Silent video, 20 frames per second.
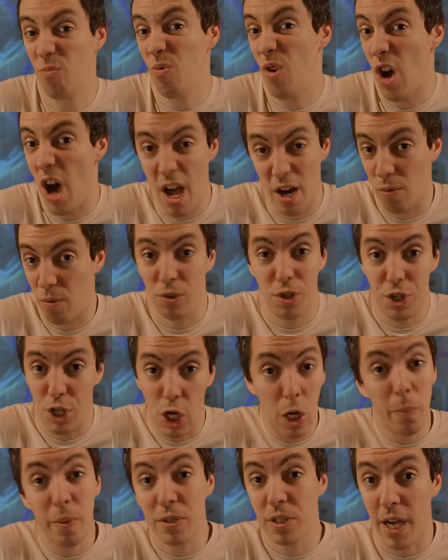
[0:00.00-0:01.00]
I don't really know,
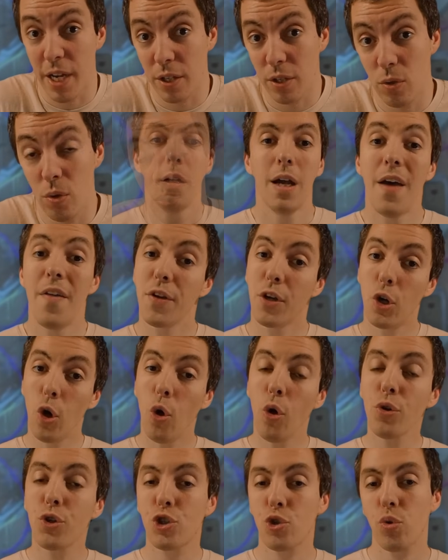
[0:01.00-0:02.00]
but kind of cool. And the
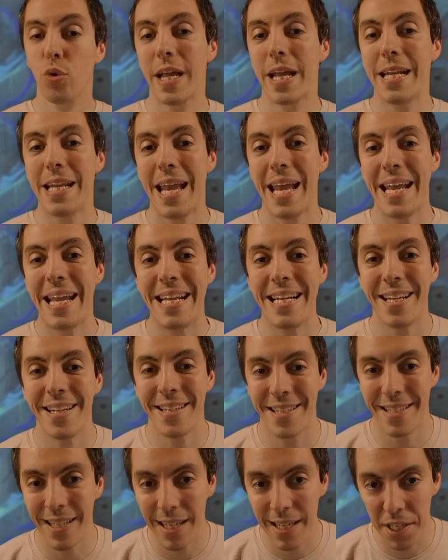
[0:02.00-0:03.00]
gold train ain't
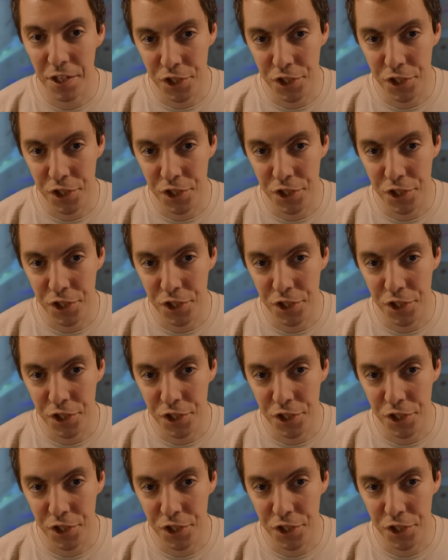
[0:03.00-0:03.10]
done.